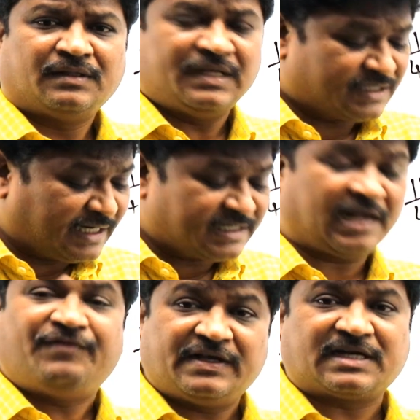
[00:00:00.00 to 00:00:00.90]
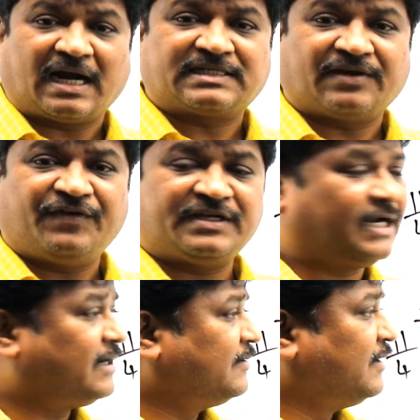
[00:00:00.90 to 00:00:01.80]
This itself is not
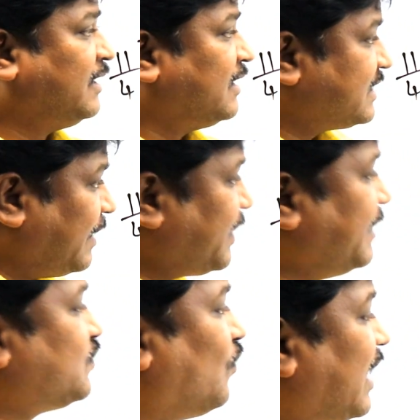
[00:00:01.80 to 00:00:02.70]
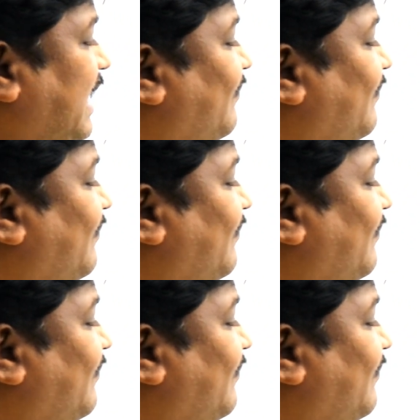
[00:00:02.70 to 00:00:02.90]
sufficient. Sometimes what